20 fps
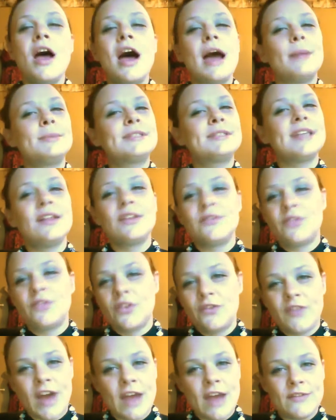I'm selling
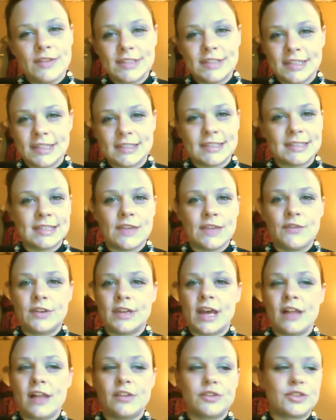for $5 and $6
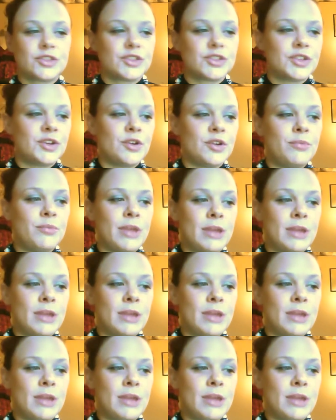and $7.